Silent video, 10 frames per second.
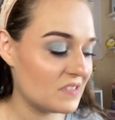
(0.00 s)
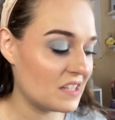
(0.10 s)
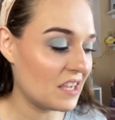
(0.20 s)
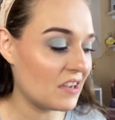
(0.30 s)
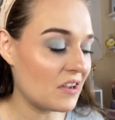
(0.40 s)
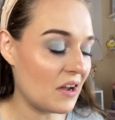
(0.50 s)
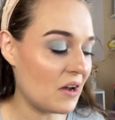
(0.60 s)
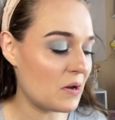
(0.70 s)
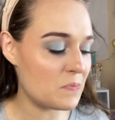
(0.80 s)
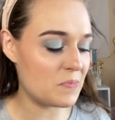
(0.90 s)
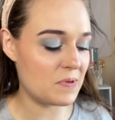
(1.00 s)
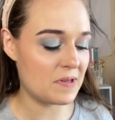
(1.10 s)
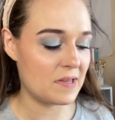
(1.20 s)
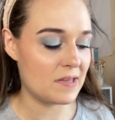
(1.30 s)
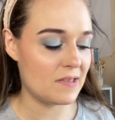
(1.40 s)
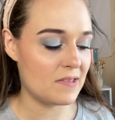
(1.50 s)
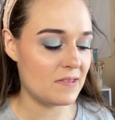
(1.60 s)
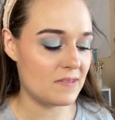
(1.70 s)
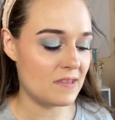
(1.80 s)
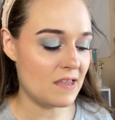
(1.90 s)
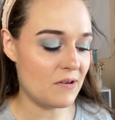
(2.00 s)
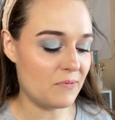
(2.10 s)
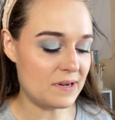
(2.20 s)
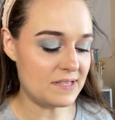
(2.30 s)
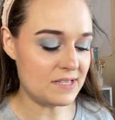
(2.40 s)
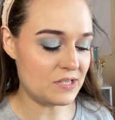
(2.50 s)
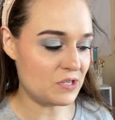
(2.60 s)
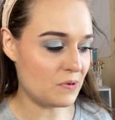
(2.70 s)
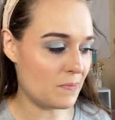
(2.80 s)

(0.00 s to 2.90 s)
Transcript: kick up. It wasn't too